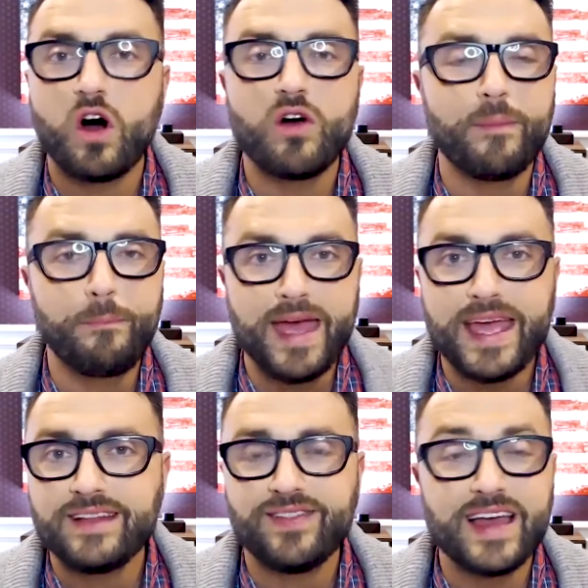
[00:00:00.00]
all the
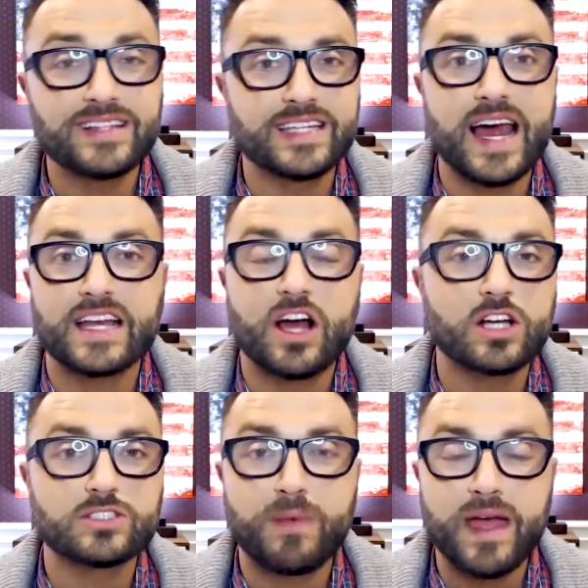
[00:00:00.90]
pain, things that I had
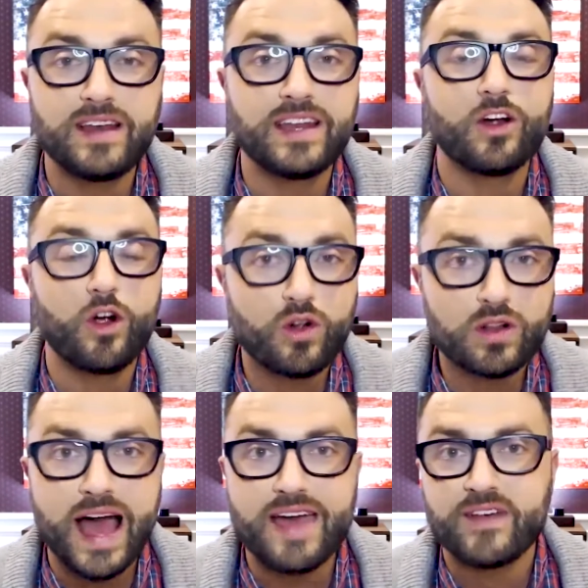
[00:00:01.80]
caused pain in her
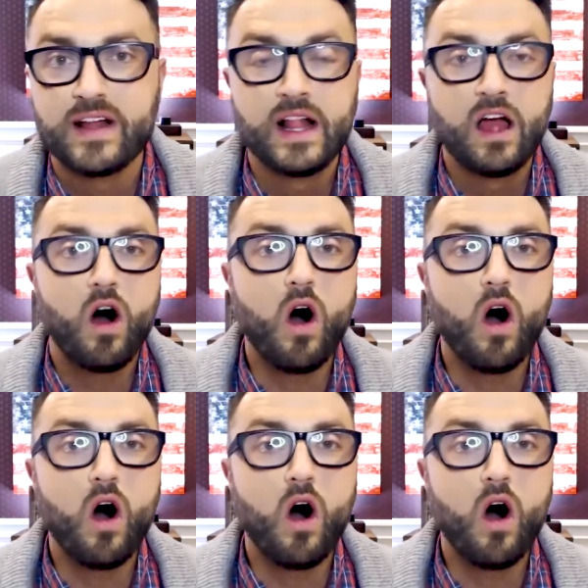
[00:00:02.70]
life,